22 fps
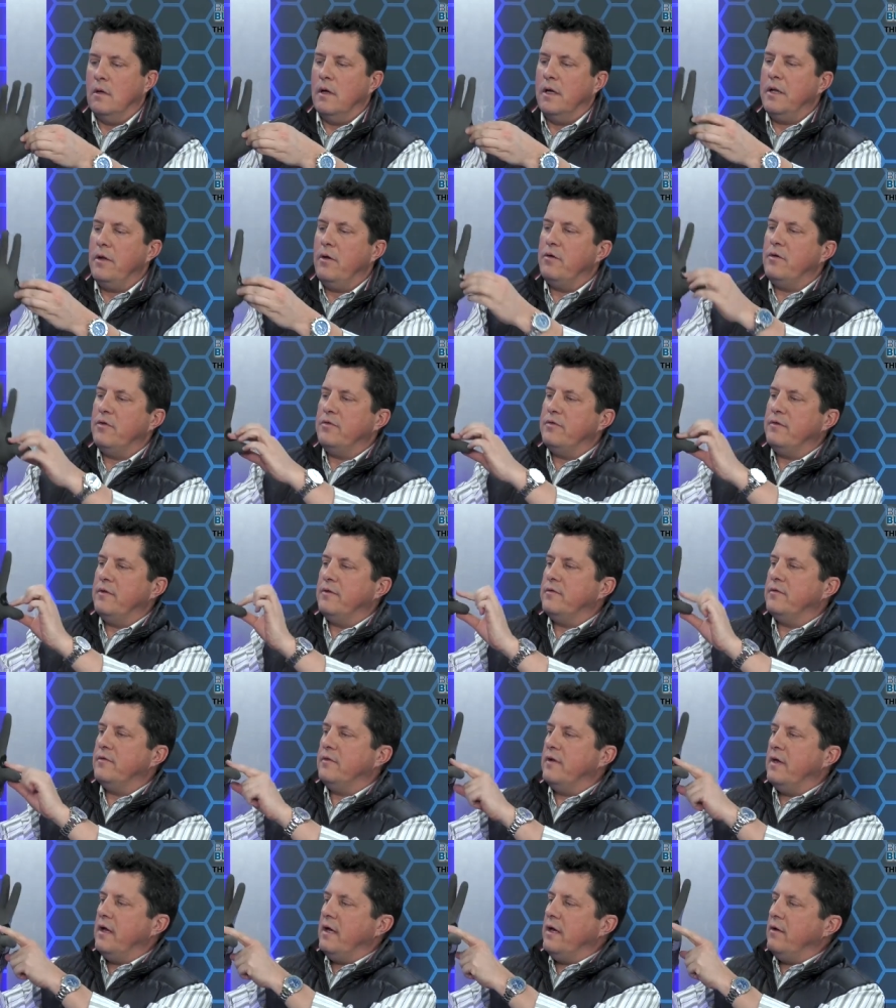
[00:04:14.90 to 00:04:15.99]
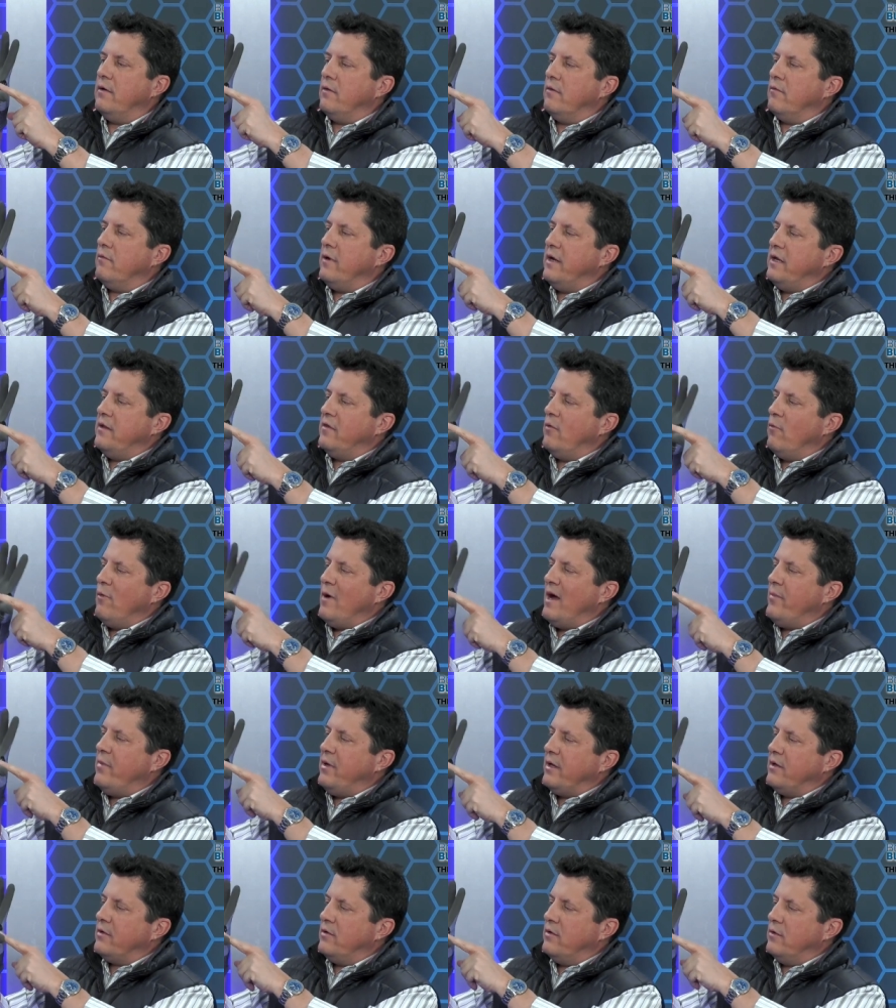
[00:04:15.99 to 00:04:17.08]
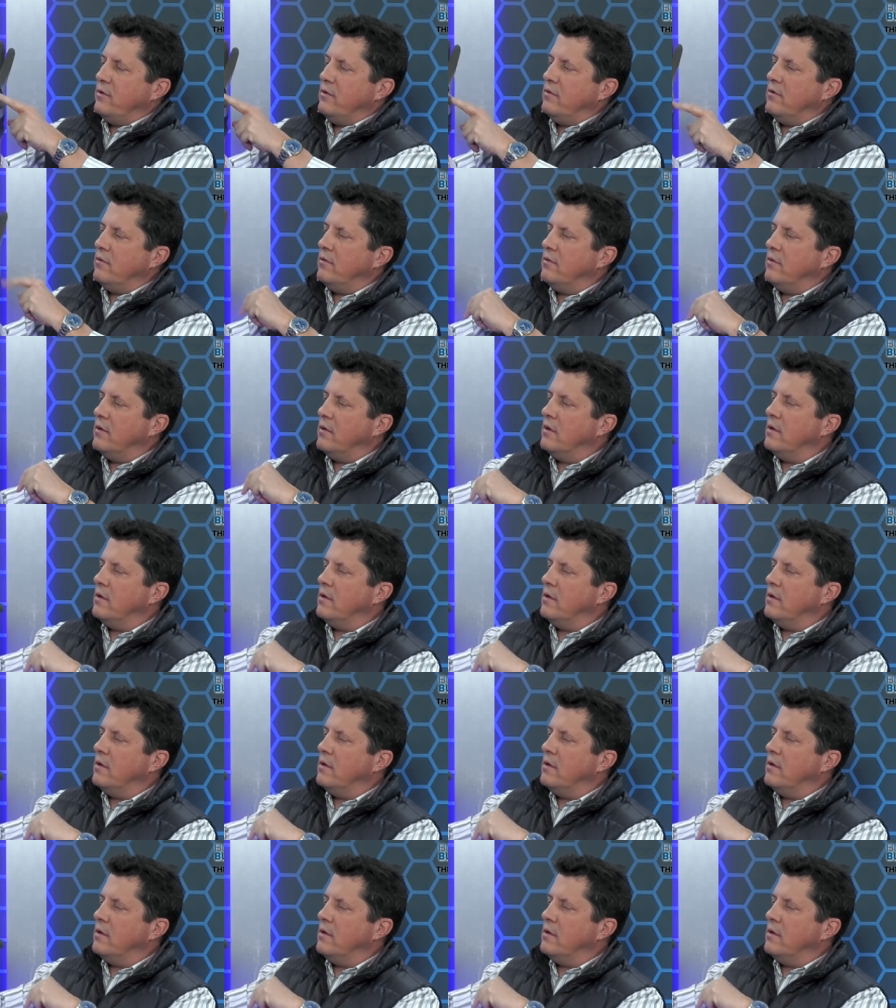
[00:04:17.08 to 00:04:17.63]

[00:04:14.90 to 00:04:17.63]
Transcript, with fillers: I noticed this right in the webbing too.